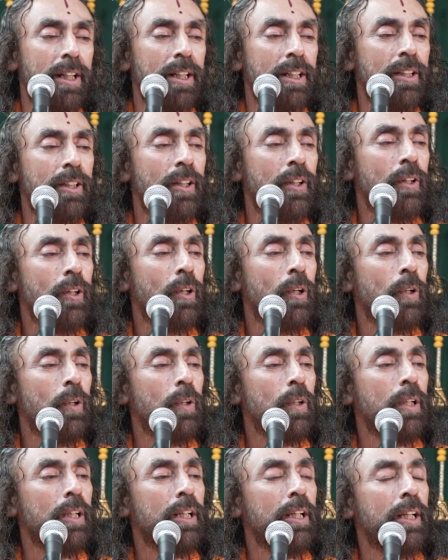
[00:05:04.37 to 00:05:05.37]
You
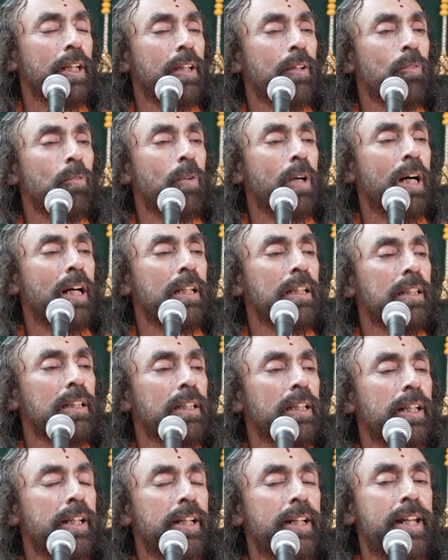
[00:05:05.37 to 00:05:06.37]
know, in
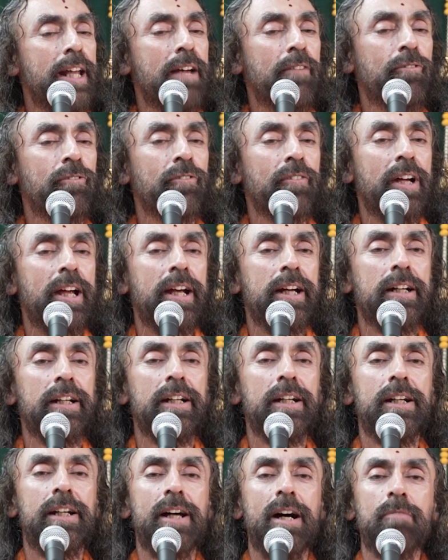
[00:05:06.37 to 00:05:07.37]
one deaf
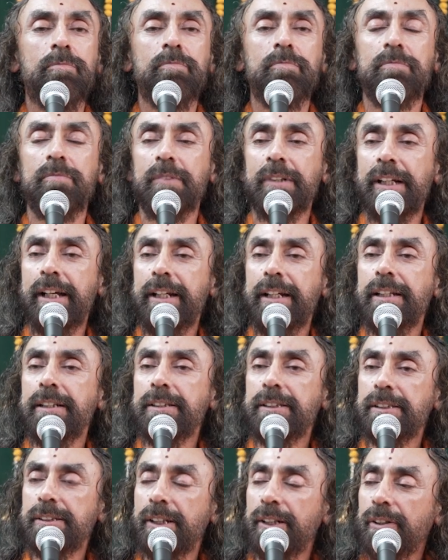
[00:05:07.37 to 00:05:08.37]
and dumb, an
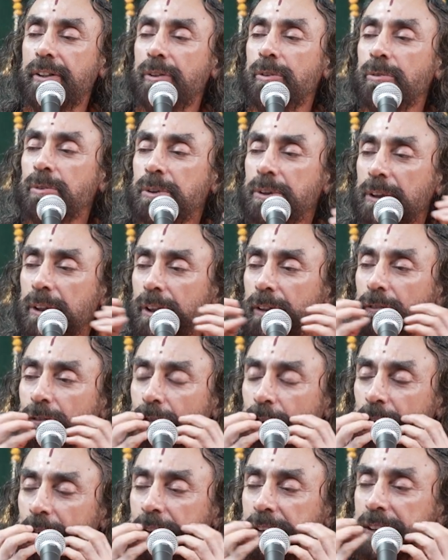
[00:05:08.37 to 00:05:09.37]
institution
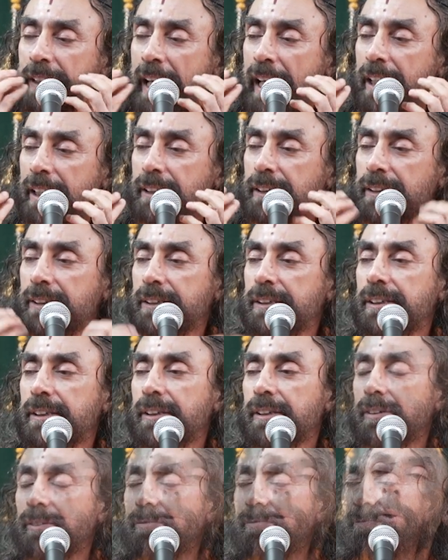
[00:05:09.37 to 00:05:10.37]
for the challenged,
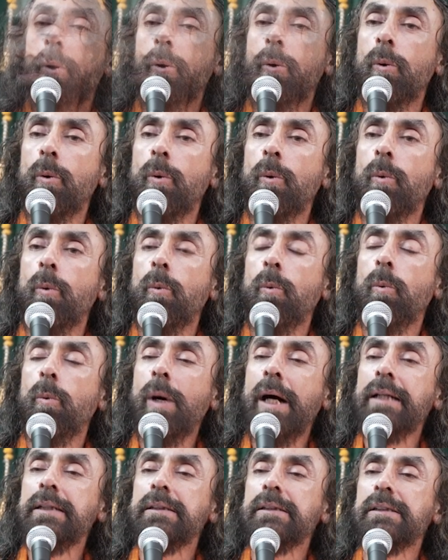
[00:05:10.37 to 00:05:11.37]

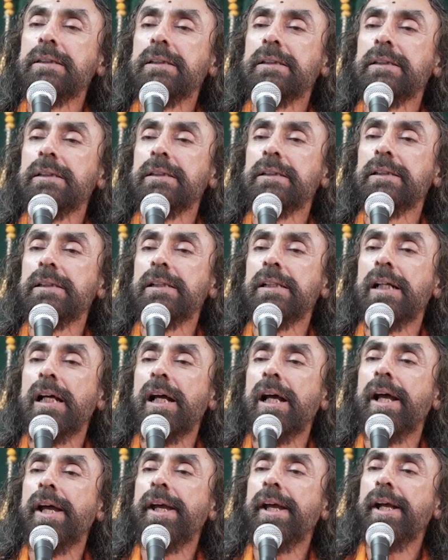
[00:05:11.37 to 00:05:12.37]
once
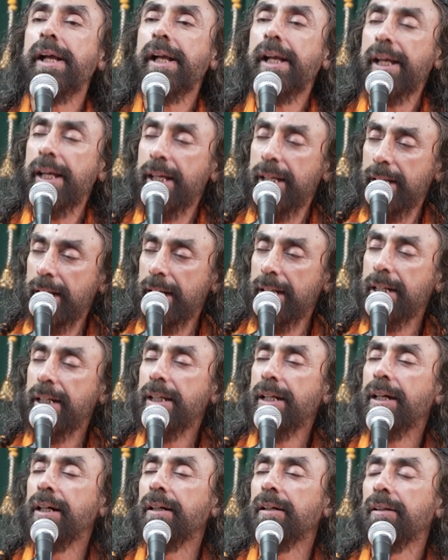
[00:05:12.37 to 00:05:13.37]
in
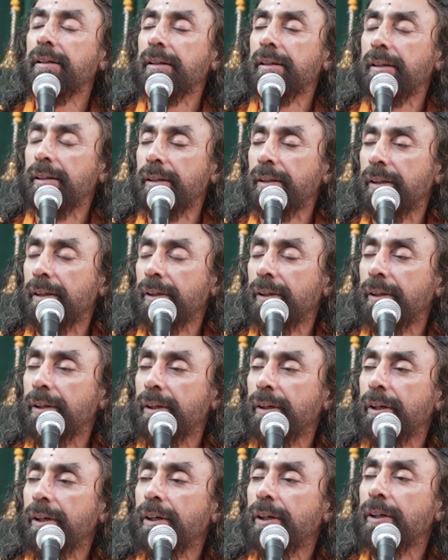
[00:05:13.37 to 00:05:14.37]
India,
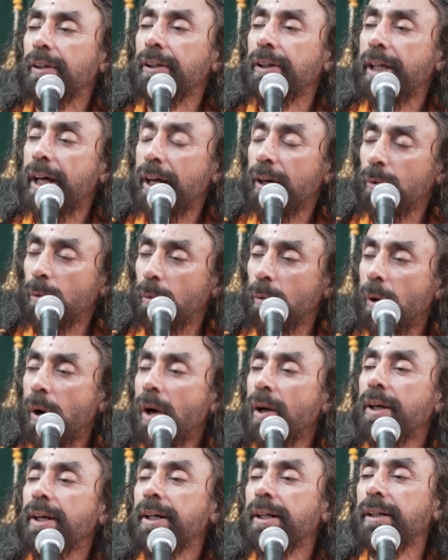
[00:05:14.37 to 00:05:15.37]
their
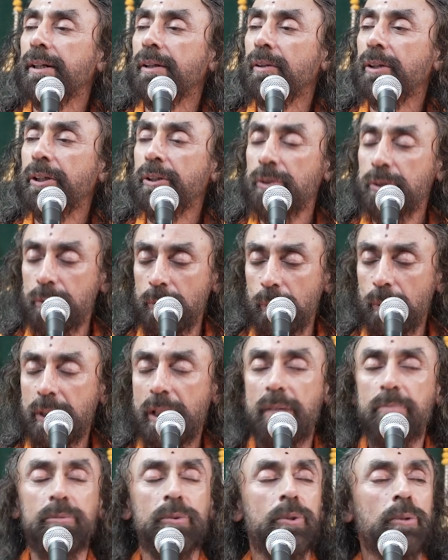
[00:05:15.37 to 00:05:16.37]
warden used to
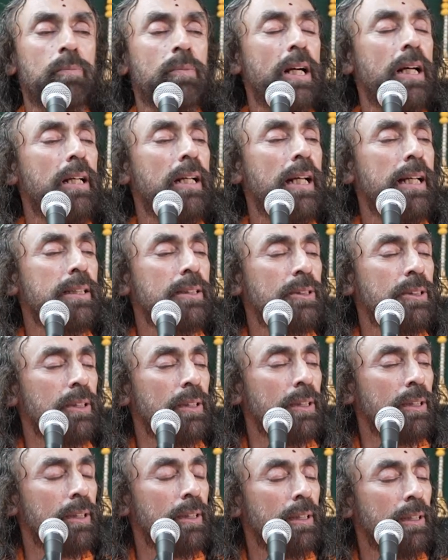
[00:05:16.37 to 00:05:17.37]
come to my lecture.